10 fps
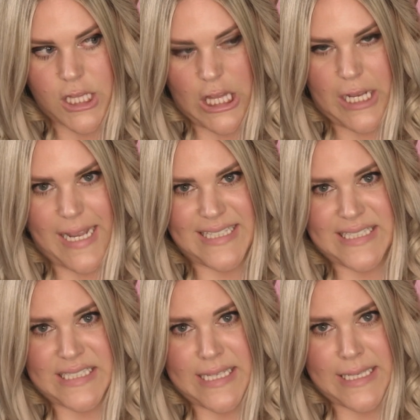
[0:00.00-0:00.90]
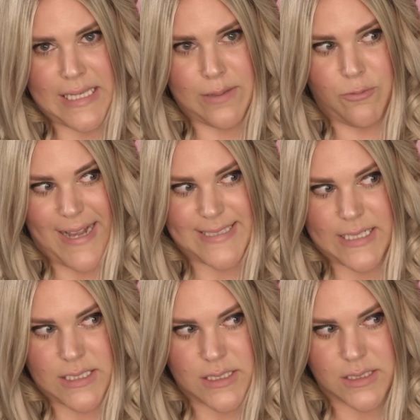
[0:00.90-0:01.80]
Look at that steam
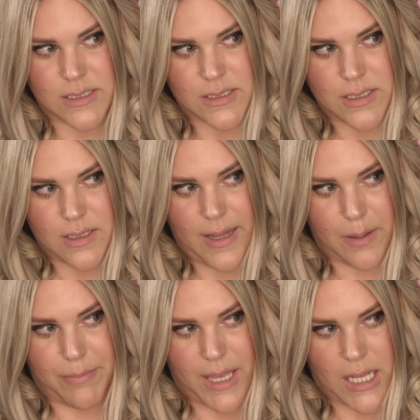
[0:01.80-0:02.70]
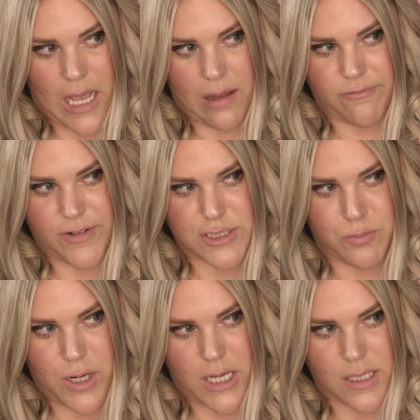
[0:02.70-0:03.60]
rising, like baking hot fresh
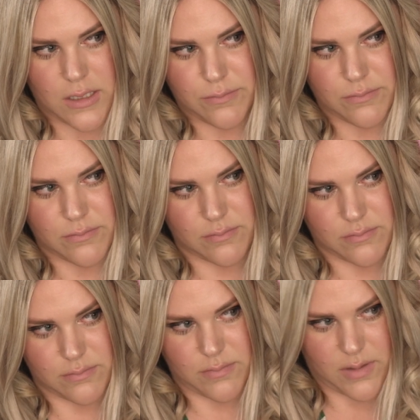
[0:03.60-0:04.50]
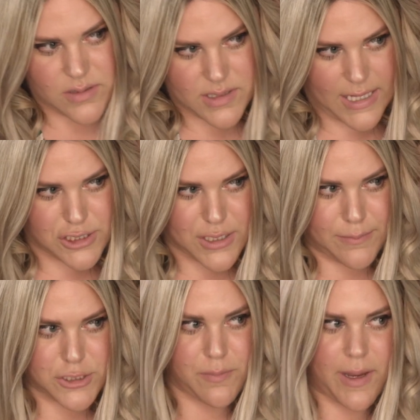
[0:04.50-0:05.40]
bread, /
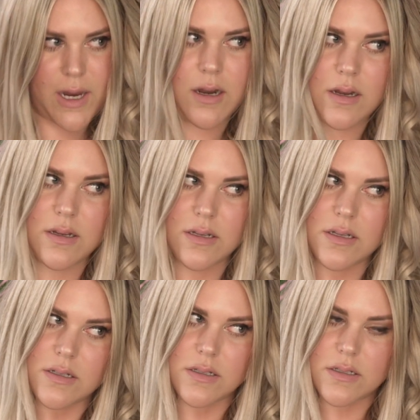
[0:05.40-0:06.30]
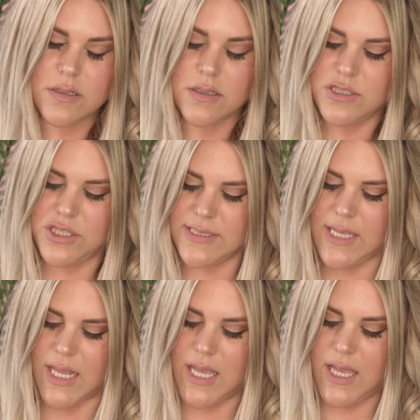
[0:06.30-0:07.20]
damaging my hair. Just
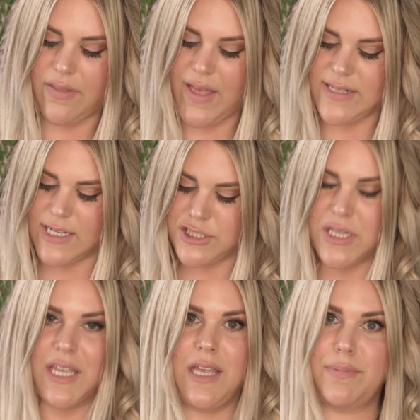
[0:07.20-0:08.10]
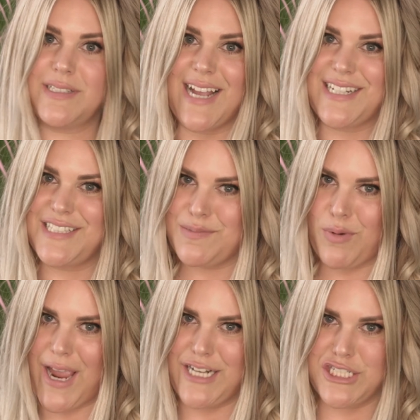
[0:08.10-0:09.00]
kidding, that's actually the heat protectant
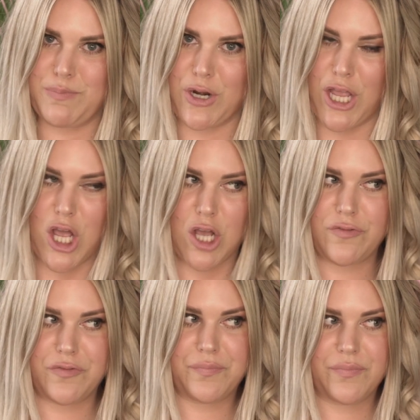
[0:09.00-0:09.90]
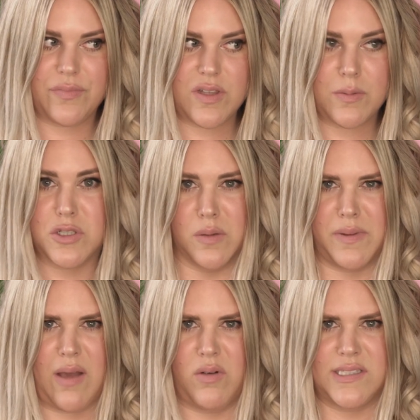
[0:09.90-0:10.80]
spray just burning off. Someone told
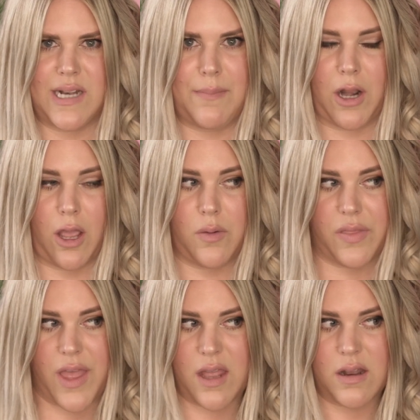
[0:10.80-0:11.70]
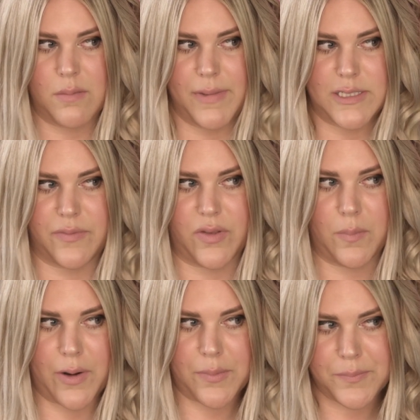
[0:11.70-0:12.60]
me that once and I'm gonna go with it. Makes me feel
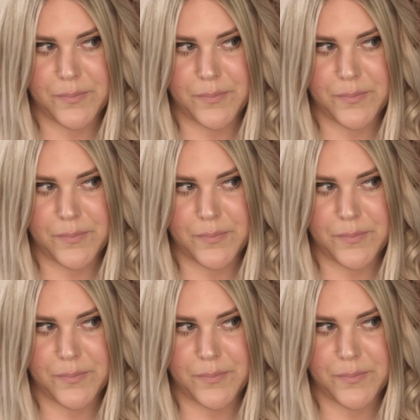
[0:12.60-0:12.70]
better.